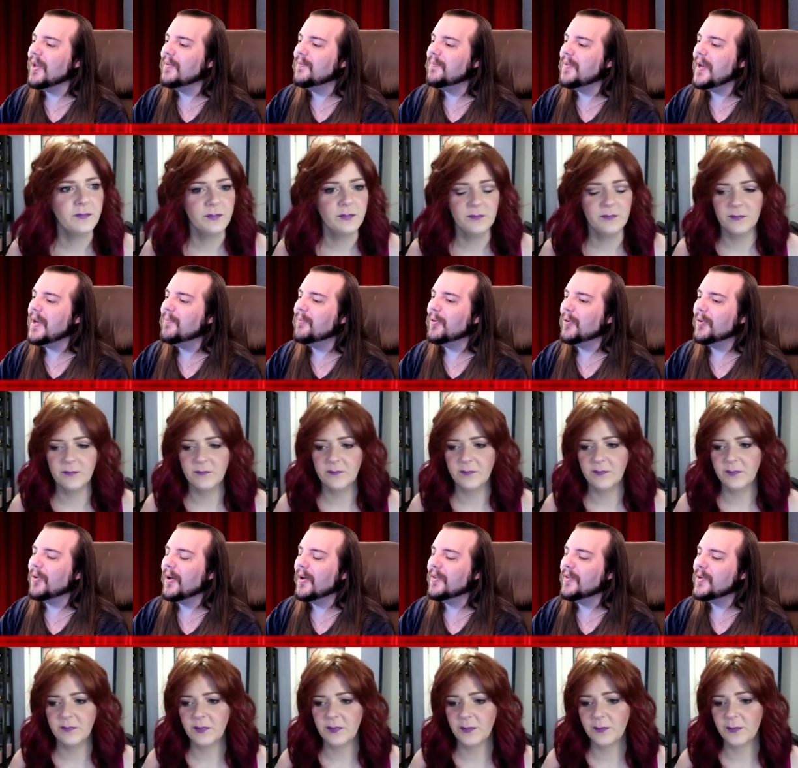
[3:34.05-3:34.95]
Speaker 1: and
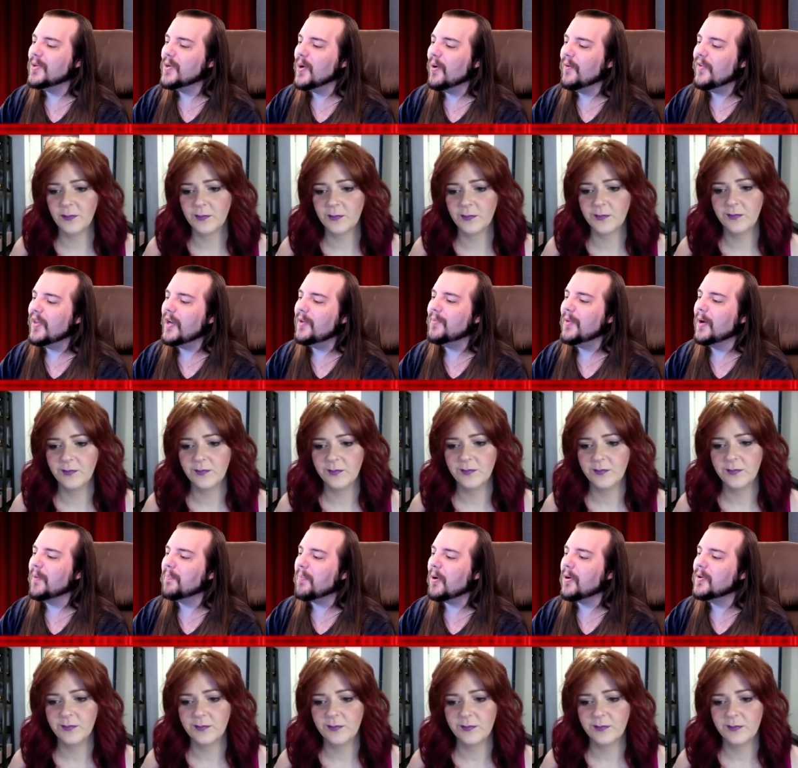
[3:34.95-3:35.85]
people on the show. If it had been
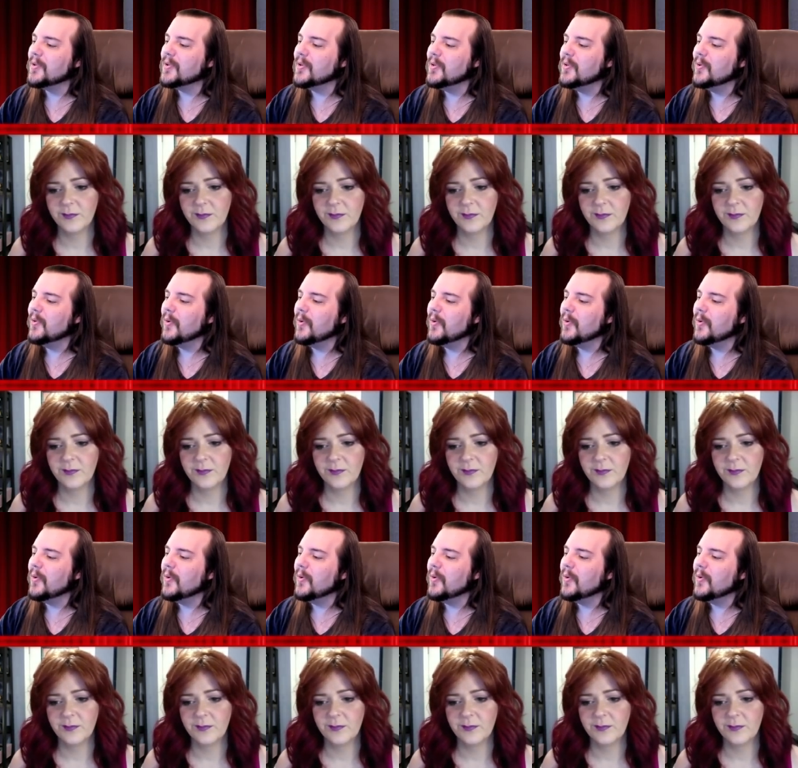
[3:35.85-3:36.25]
a person